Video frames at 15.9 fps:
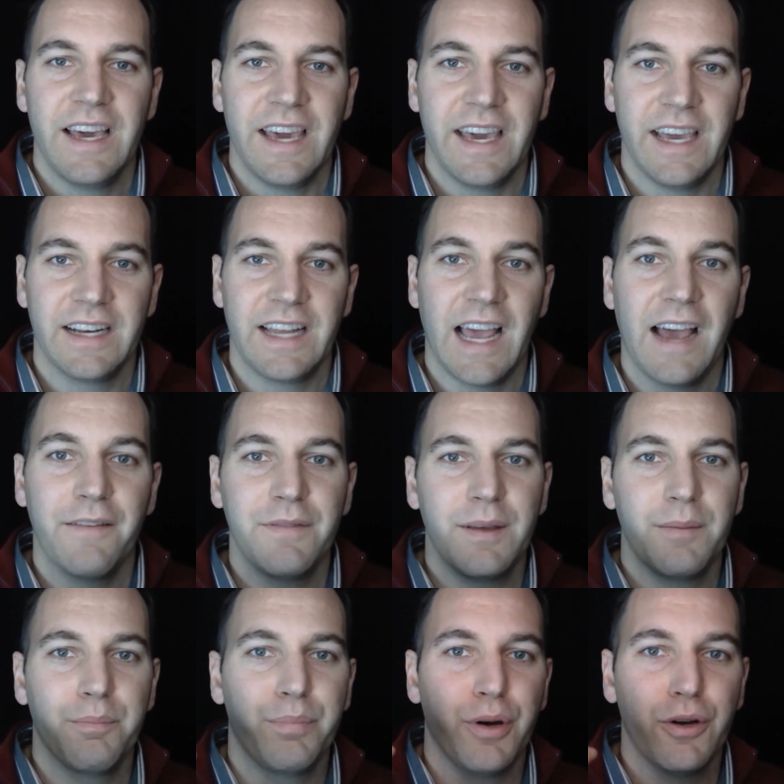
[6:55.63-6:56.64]
and have
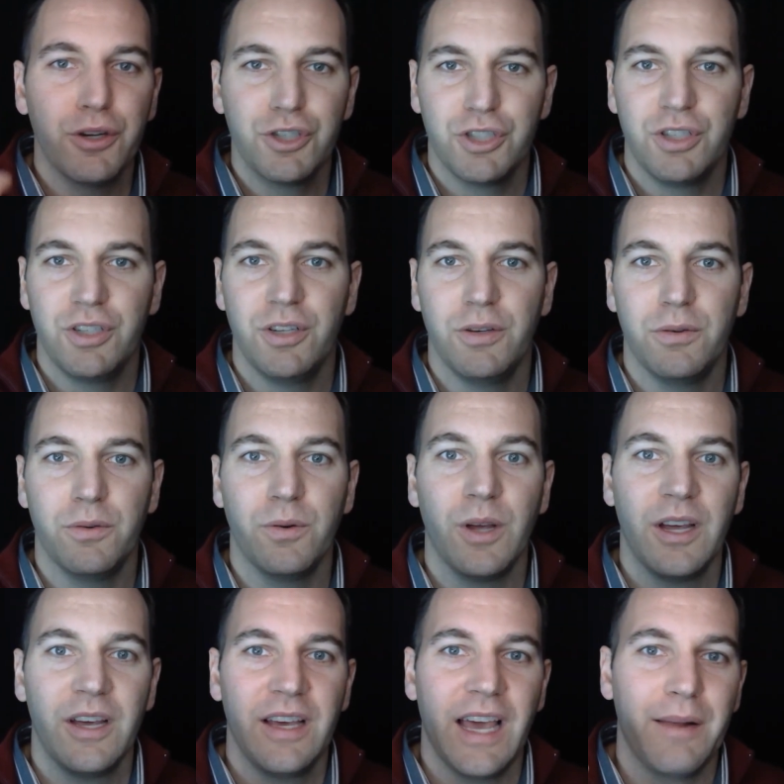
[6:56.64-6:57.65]
them push you
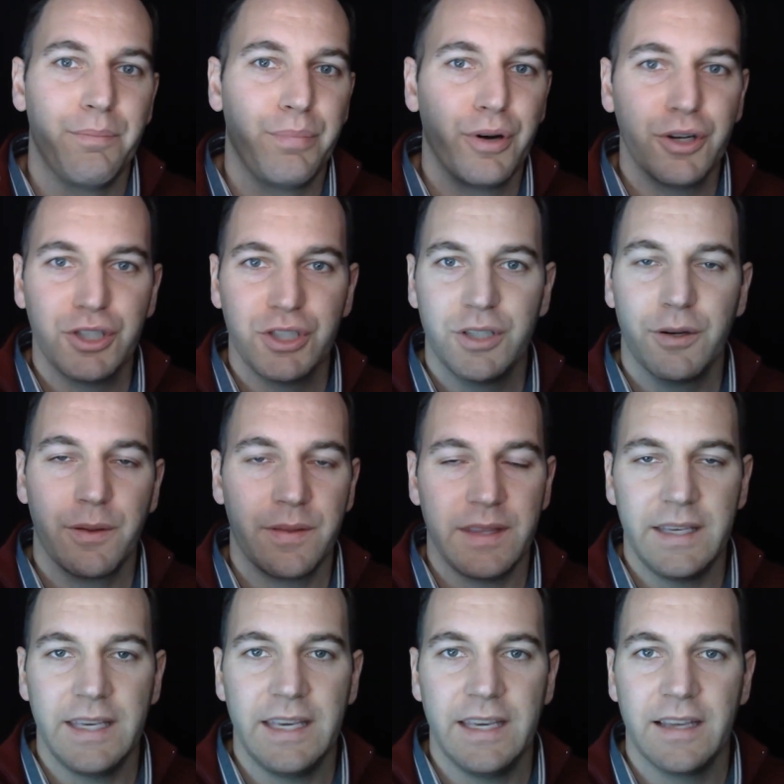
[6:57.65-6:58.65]
and push your
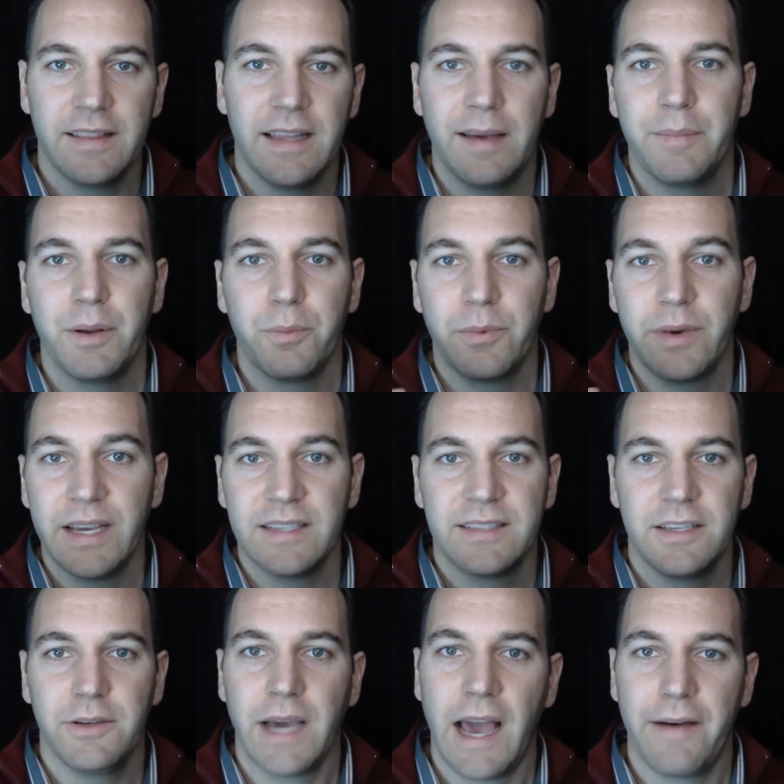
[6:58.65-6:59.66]
thinking on them in ways
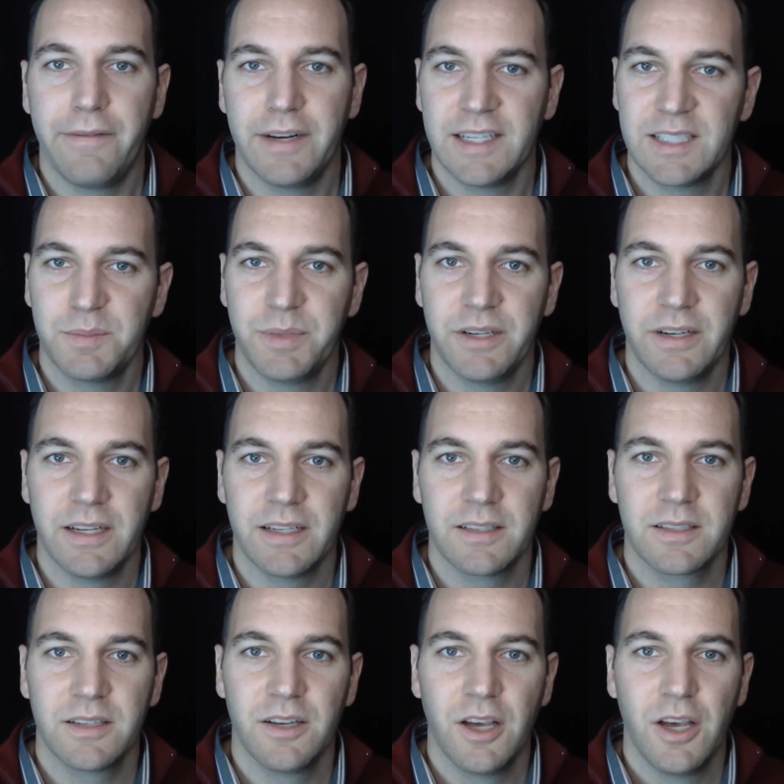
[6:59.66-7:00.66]
that you haven't
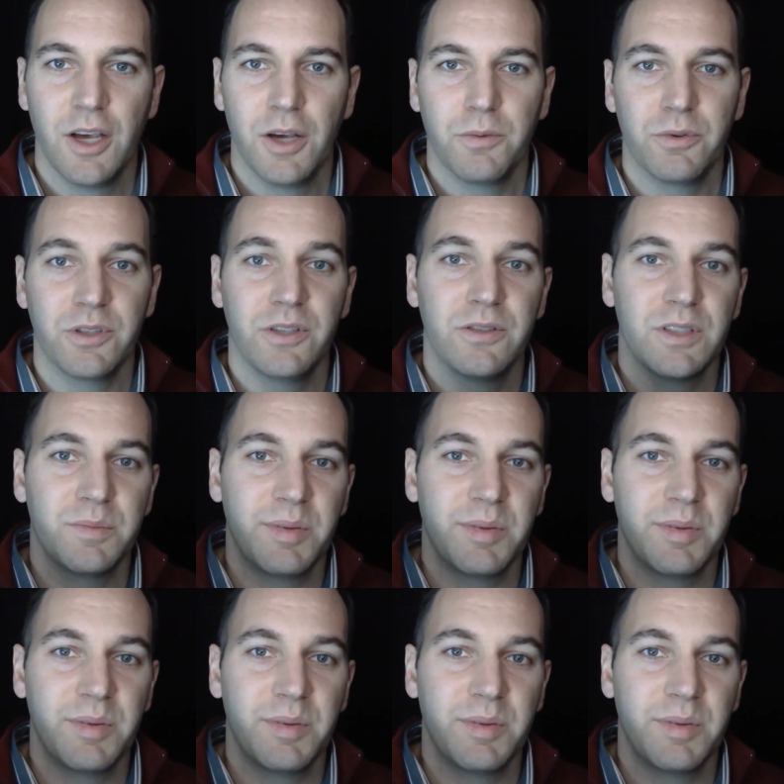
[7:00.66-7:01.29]
experienced. We'll use